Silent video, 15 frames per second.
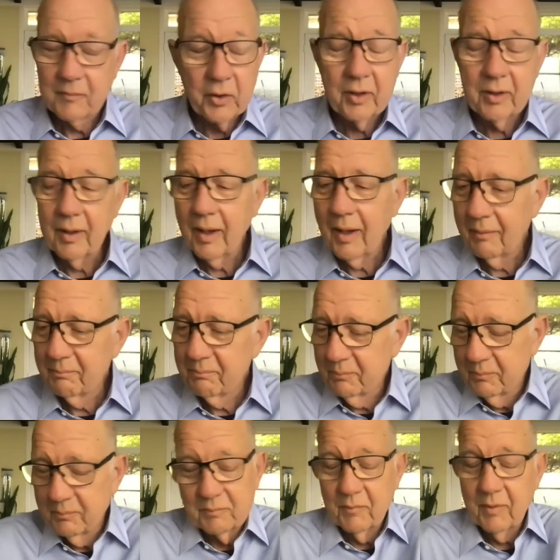good. I
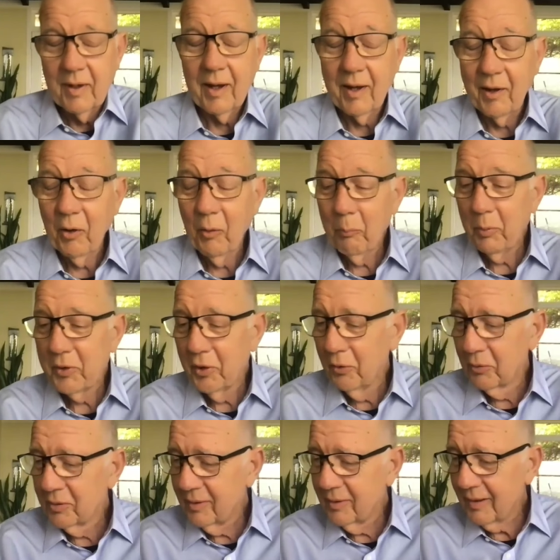I hope we
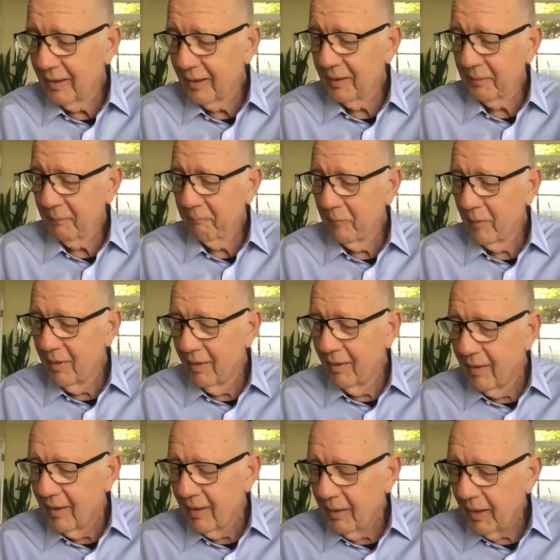don't. Uh,
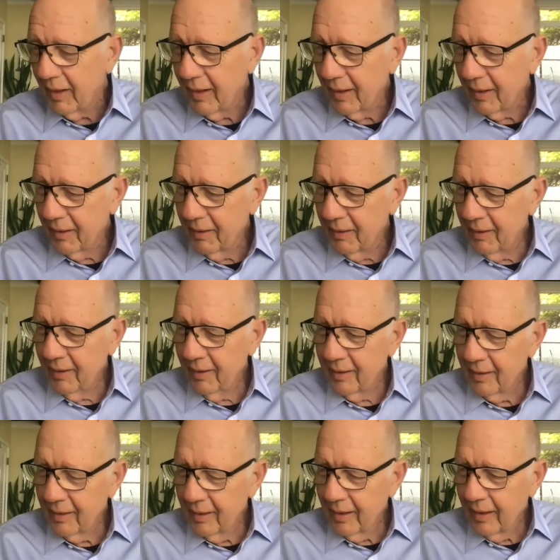uh,
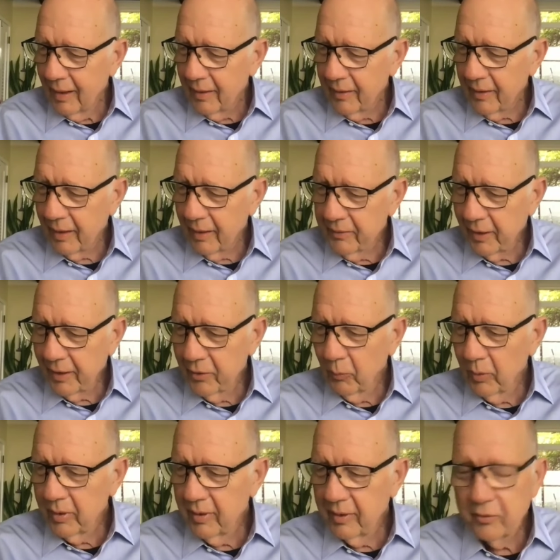the the other
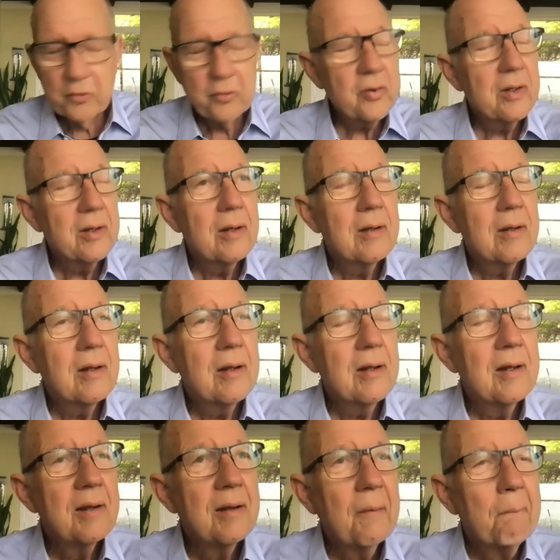one is, uh,
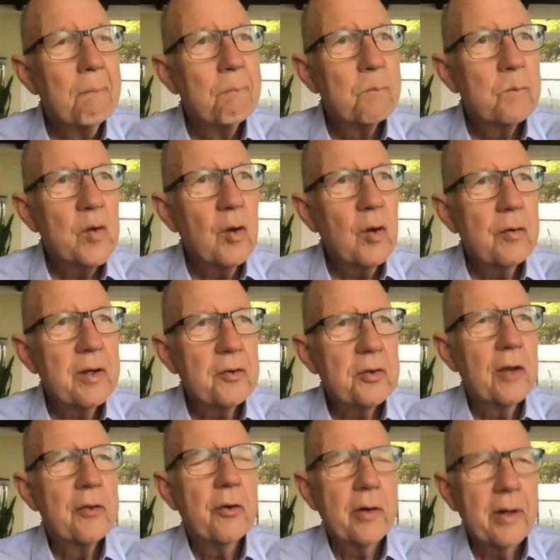you know,
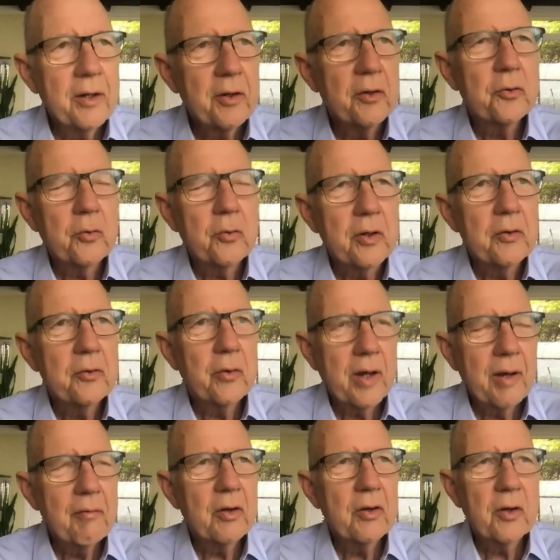these other industries. You
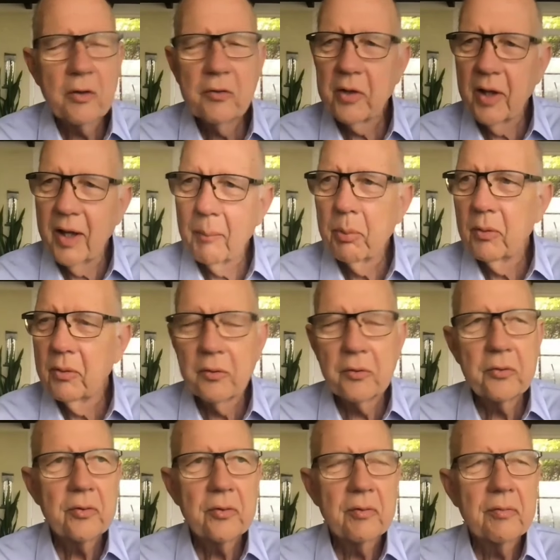gave me good
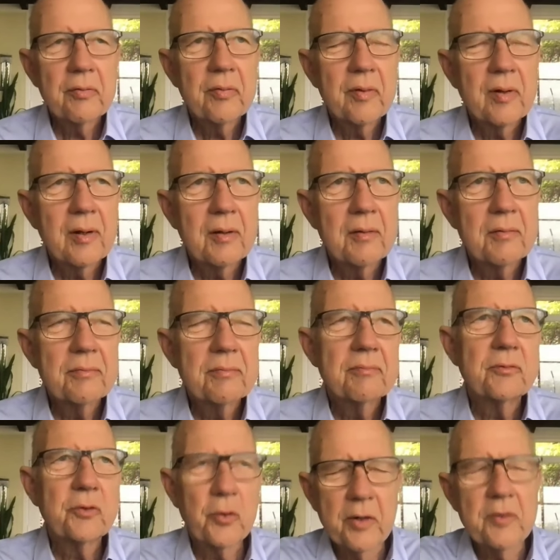examples of, of
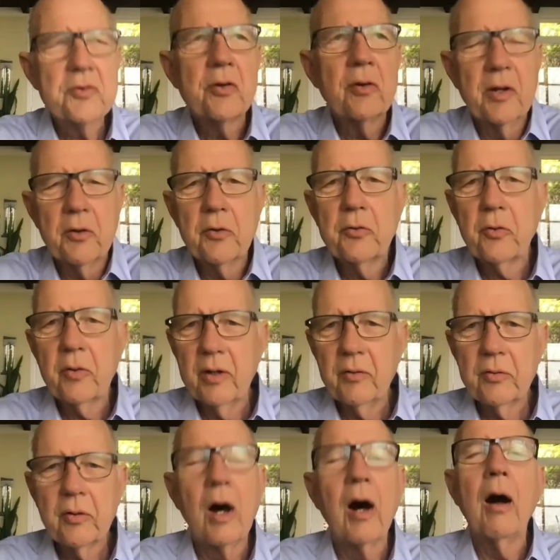traditional
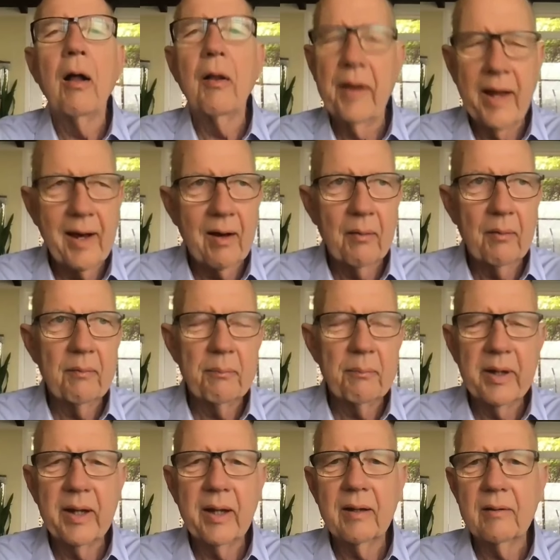industries, all now
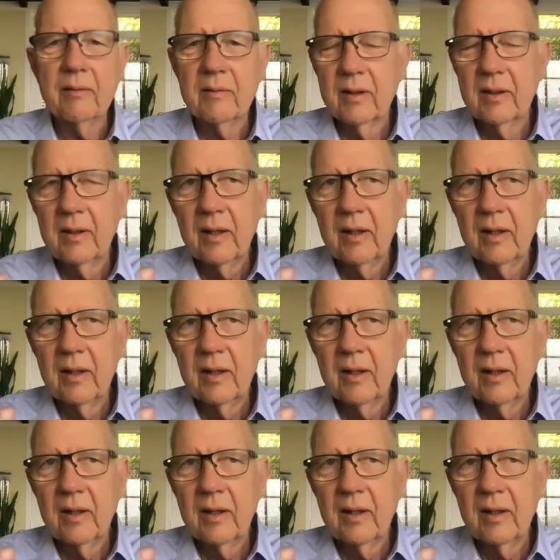being